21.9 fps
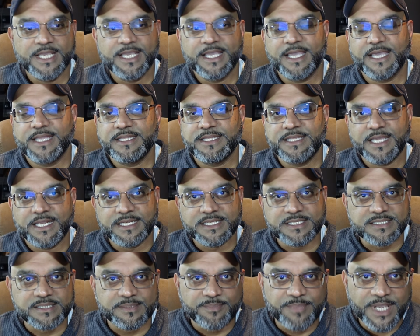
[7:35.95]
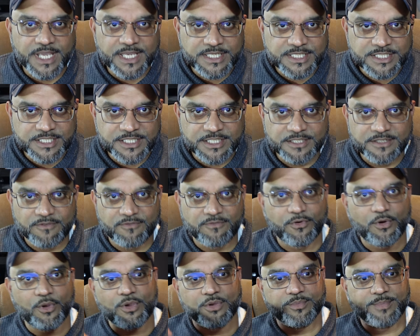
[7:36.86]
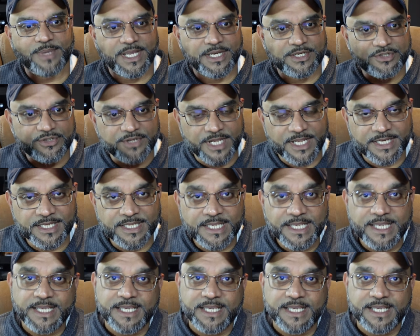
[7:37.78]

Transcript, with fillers: and the anticipation followed by dread.